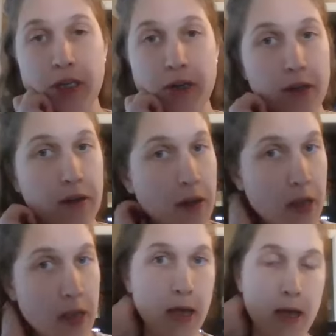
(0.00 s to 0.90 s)
year. And
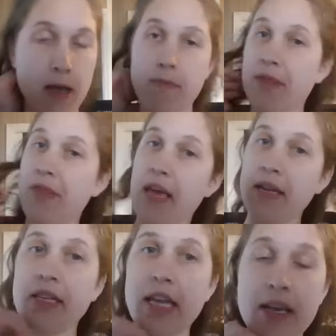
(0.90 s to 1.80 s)
um, at the
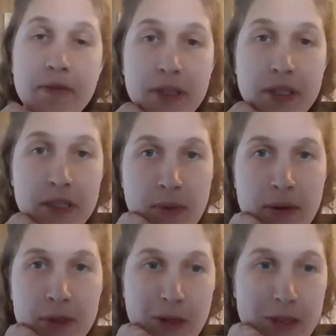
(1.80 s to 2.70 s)
end of the day, it was still
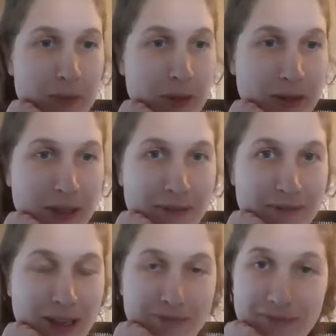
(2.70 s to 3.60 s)
my responsibility.
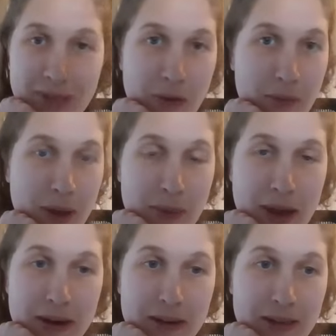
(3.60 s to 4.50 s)
Like they were my
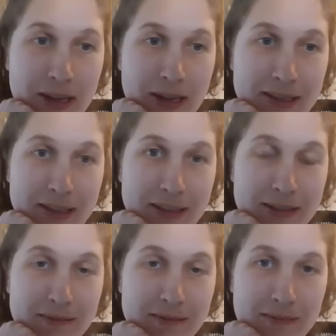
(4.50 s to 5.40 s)
buyer clients.
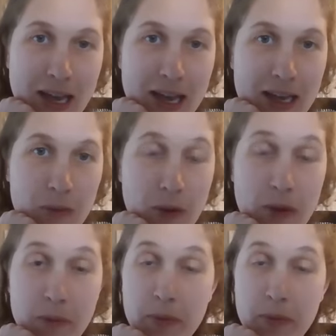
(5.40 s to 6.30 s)
I went
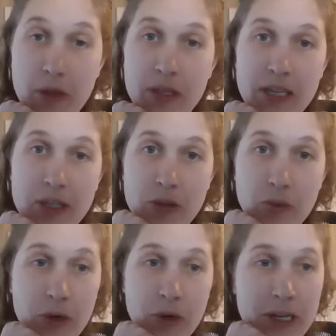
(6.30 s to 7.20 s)
with the listing agent
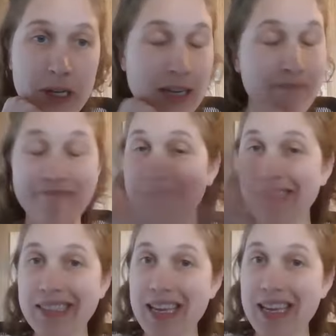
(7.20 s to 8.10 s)
word and
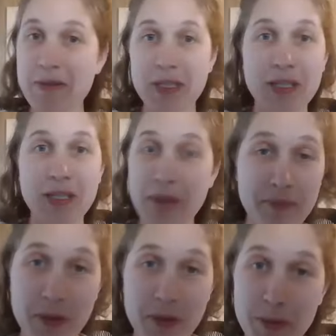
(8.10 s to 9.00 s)
it was still my,
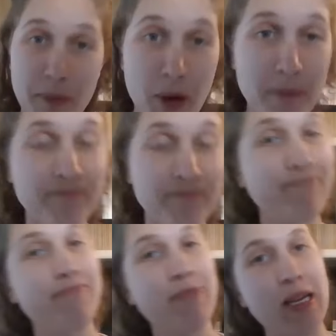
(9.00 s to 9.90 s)
it was my problem
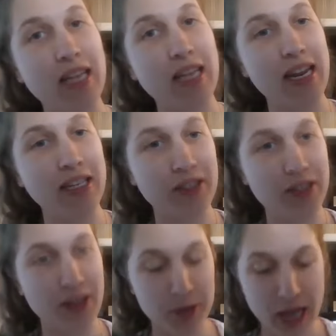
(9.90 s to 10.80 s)
because I mm-hmm. didn't
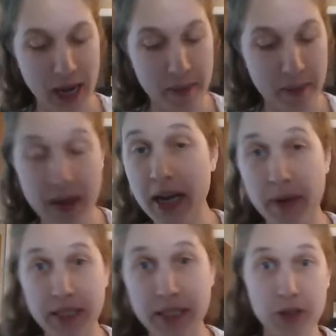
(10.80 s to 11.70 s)
double check. But
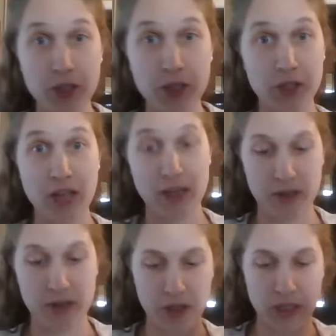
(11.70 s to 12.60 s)
anyway, so just do that due
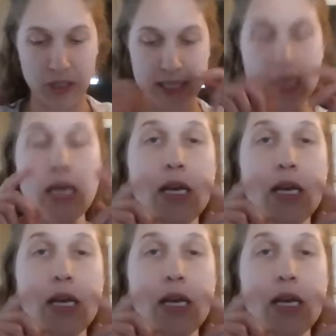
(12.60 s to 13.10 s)
diligence. Mm-hmm.